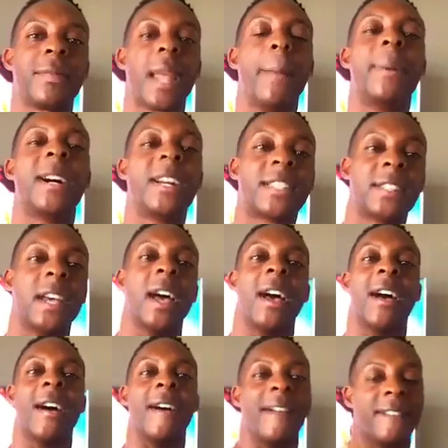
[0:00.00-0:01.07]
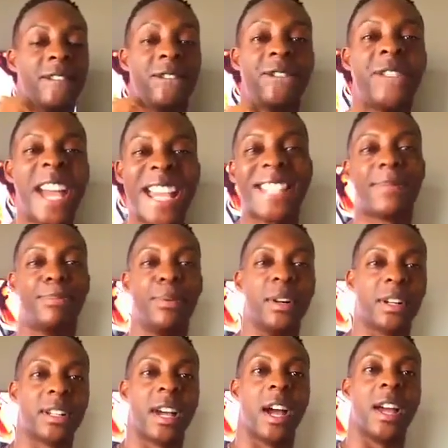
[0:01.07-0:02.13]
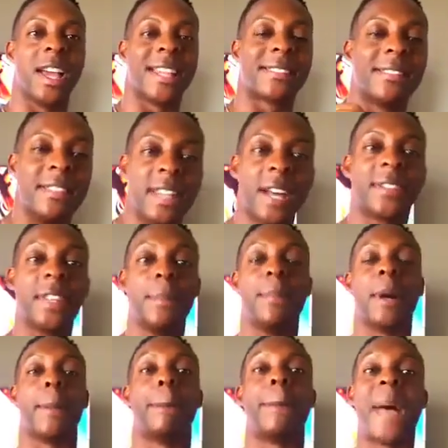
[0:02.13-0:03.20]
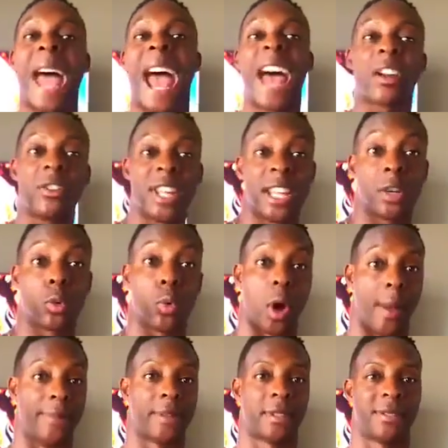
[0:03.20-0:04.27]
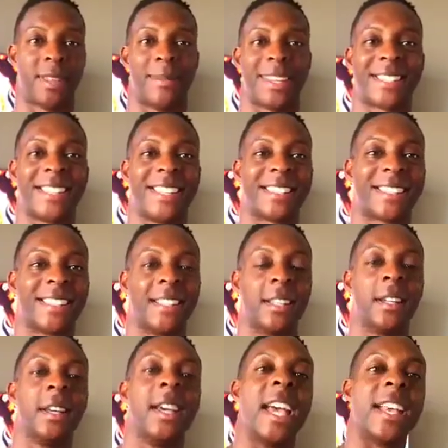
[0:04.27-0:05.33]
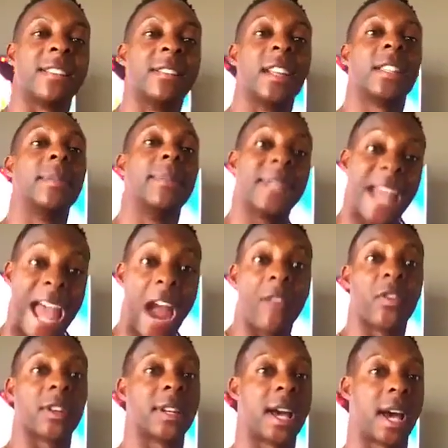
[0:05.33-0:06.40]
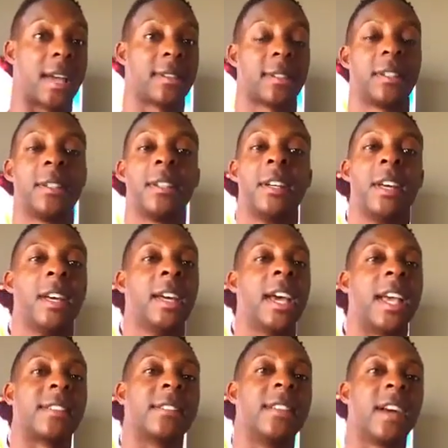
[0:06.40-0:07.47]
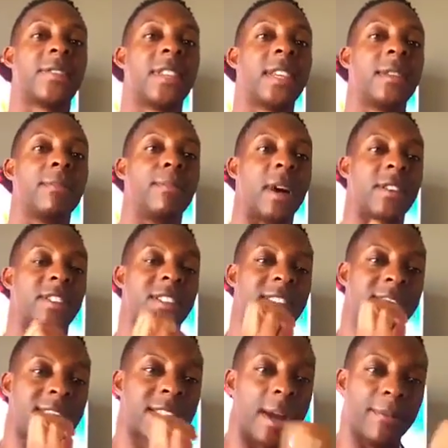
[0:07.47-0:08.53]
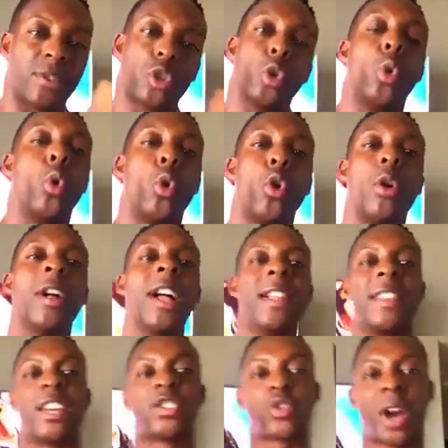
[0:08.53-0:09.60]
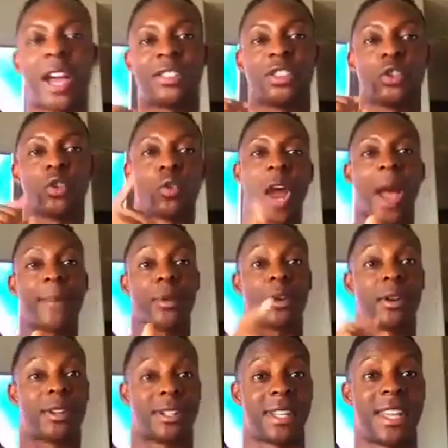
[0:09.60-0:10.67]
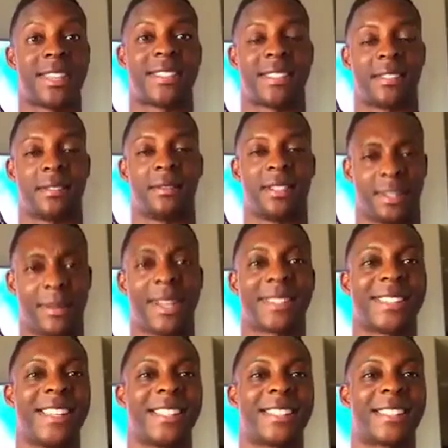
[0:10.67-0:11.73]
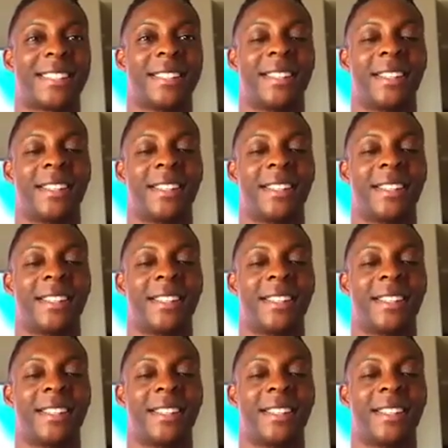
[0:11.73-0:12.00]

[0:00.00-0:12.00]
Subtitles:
because Facebook is nothing but pattern interrupts. That makes sense? It's nothing but advertising. It's nothing but some tool that's trying to grab your attention. Does that make sense?